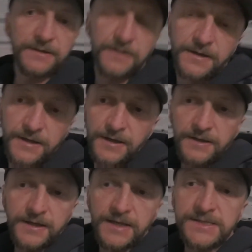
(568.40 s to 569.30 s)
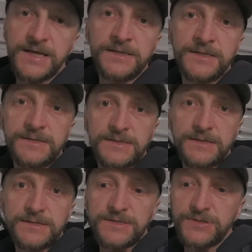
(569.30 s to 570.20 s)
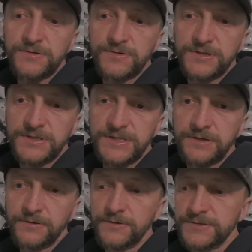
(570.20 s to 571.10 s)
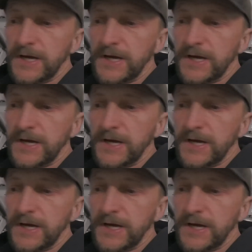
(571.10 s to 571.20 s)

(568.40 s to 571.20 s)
the consensus is to seal those